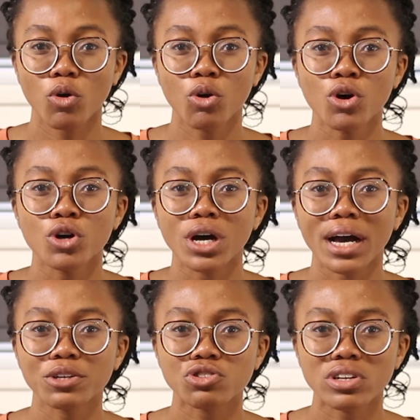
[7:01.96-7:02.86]
or
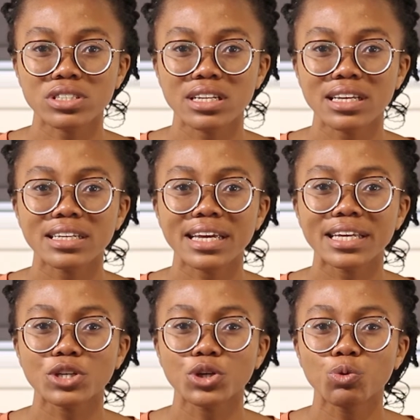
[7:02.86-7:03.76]
are you trying to learn
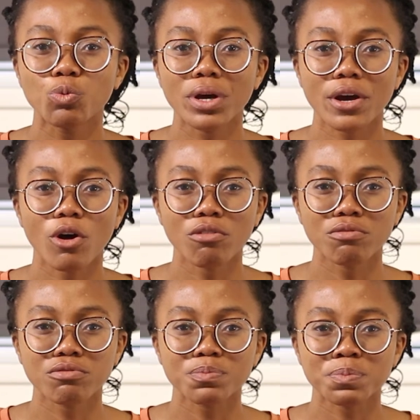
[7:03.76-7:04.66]
a new way
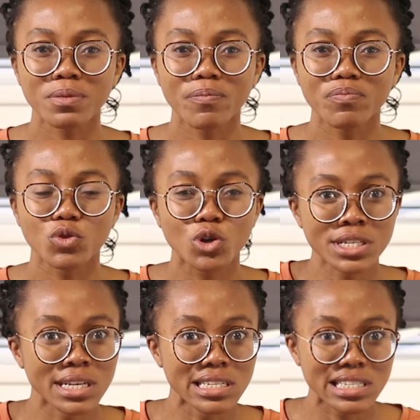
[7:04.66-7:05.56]
of doing
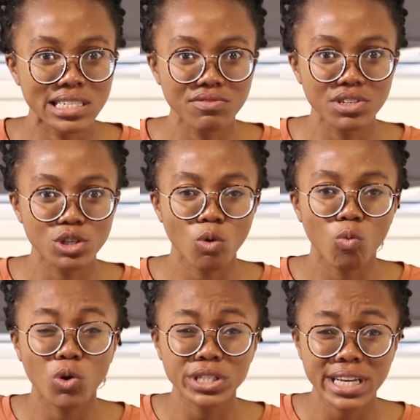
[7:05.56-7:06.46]
sensitivity or
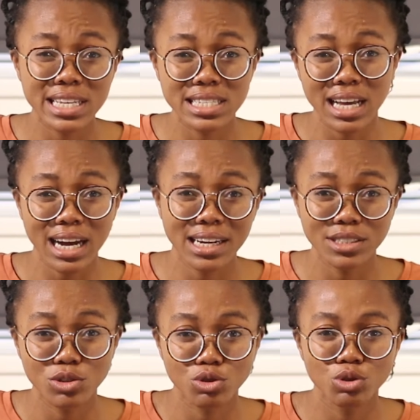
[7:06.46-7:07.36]
what
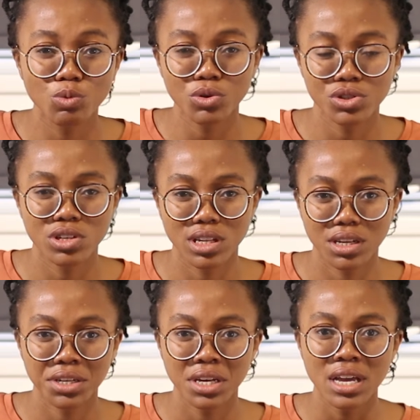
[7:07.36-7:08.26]
exactly do you want to
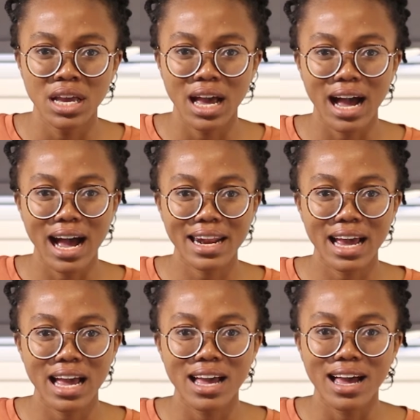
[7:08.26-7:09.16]
learn? And
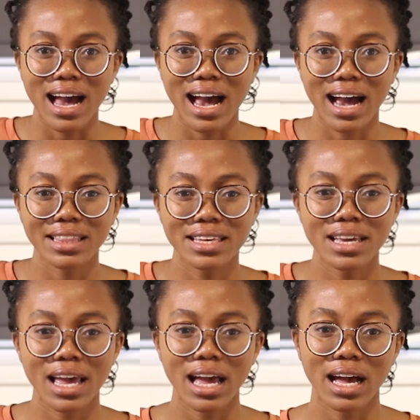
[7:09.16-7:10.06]
I
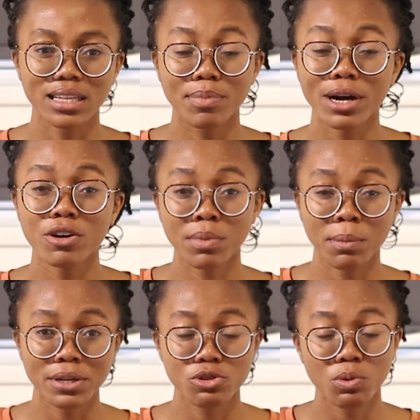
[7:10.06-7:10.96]
think at the back of my
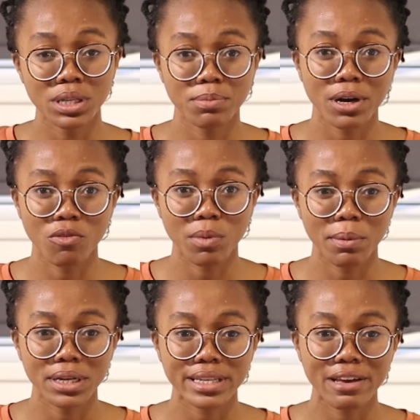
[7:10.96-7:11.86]
mind, somewhere at the back of my
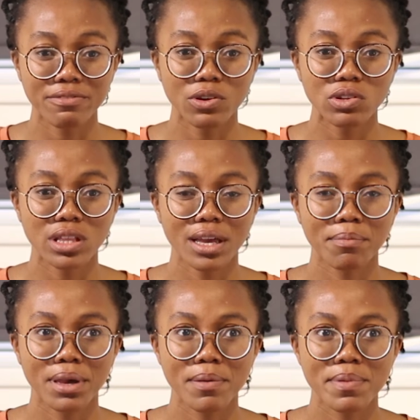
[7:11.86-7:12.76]
mind, I felt
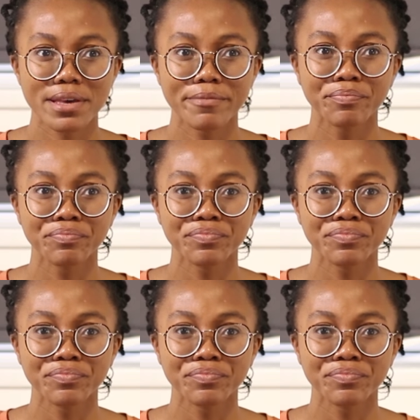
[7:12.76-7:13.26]
like maybe